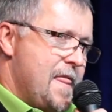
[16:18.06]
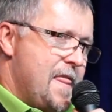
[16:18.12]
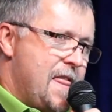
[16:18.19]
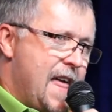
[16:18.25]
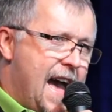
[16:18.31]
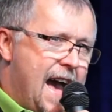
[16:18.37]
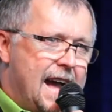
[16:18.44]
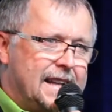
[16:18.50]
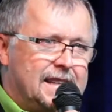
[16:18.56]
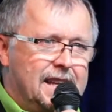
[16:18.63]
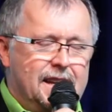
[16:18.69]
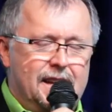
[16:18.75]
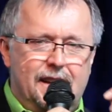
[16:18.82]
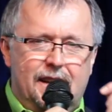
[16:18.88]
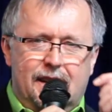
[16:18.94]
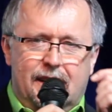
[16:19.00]
That
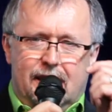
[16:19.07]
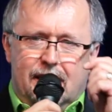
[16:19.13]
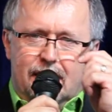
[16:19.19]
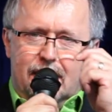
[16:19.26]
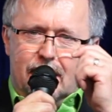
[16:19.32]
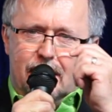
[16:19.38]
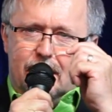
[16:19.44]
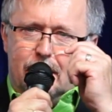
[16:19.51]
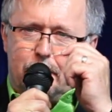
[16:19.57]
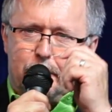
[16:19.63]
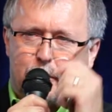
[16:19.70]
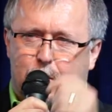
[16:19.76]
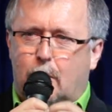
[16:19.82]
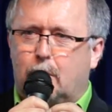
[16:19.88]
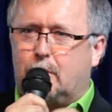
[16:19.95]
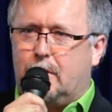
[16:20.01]

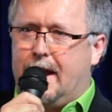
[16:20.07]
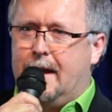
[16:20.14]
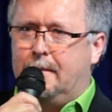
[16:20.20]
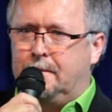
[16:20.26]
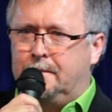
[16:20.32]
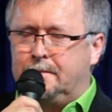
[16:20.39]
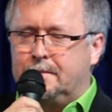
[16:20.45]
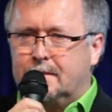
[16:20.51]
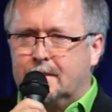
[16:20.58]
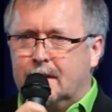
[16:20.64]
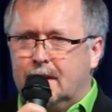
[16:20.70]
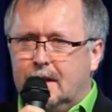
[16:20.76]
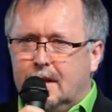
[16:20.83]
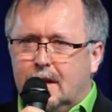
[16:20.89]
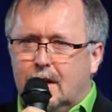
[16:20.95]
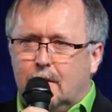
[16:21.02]
program
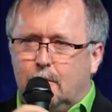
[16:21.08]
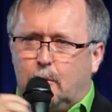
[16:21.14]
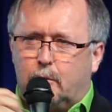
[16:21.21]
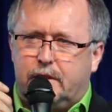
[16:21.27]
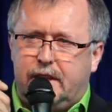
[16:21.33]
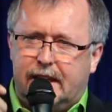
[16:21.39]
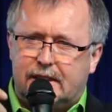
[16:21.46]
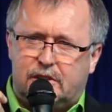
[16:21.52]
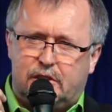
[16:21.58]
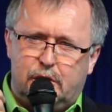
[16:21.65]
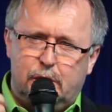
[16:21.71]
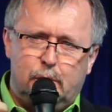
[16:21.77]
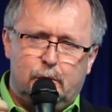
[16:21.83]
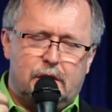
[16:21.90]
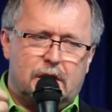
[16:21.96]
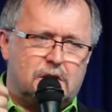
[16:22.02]
will get
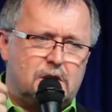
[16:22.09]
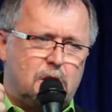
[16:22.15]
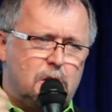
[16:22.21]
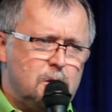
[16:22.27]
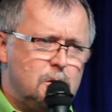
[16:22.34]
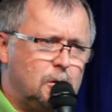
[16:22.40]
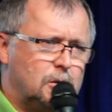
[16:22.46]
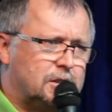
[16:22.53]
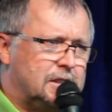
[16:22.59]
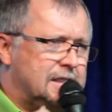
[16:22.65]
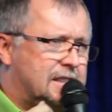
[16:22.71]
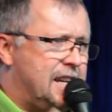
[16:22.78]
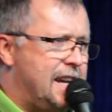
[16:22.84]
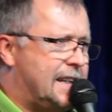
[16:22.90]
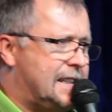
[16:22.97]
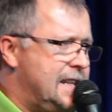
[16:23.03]
you the tools and
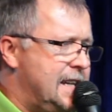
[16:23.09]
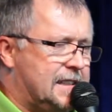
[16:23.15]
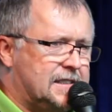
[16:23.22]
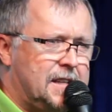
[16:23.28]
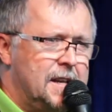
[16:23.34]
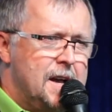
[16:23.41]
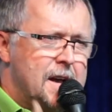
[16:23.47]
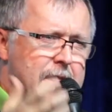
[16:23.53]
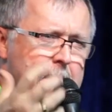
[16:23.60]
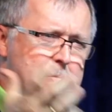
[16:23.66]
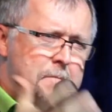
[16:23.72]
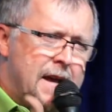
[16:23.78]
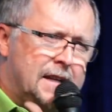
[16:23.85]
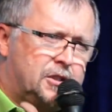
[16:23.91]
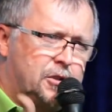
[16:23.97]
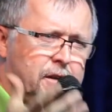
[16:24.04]
techniques, the
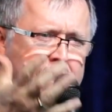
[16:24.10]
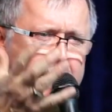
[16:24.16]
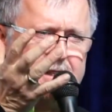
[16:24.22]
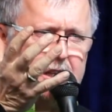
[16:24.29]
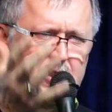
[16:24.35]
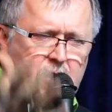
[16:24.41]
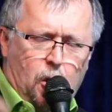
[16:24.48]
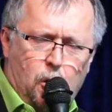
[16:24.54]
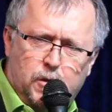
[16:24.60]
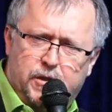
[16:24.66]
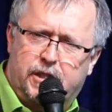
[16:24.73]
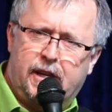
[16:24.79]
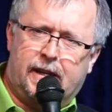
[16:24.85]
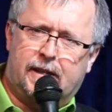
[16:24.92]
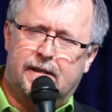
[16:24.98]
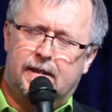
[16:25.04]
mentoring and the
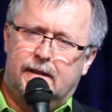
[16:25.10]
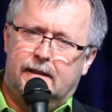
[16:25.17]
coaching